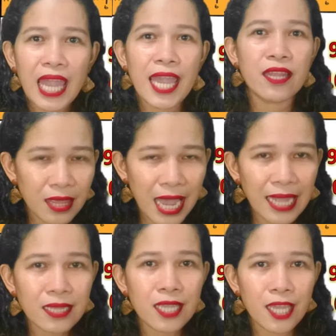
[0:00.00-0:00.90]
And
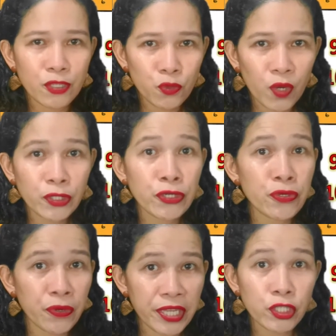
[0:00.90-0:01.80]
that is what you're
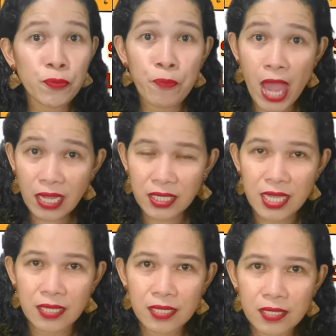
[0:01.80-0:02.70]
going to
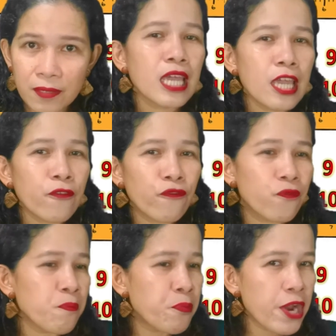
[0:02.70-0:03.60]
practice. If
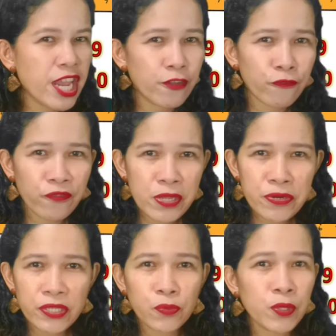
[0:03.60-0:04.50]
brain and
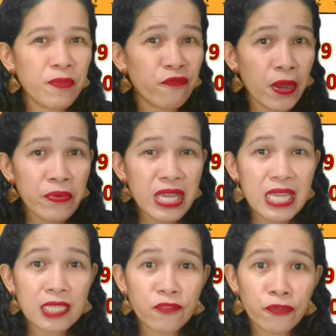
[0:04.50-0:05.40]
fingers would be very
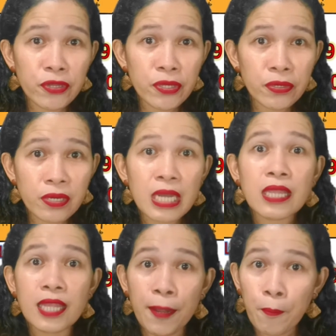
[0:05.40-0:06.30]
easy for you,
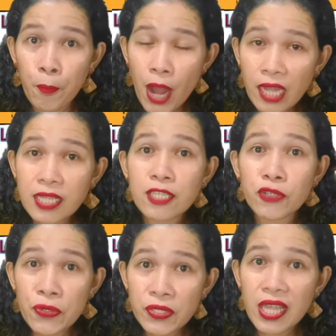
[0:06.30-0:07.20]
then practice
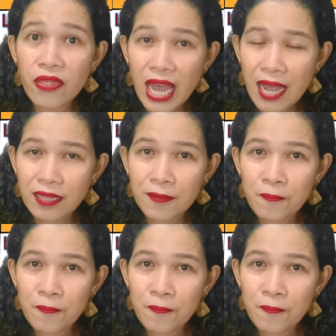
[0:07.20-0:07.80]
using that.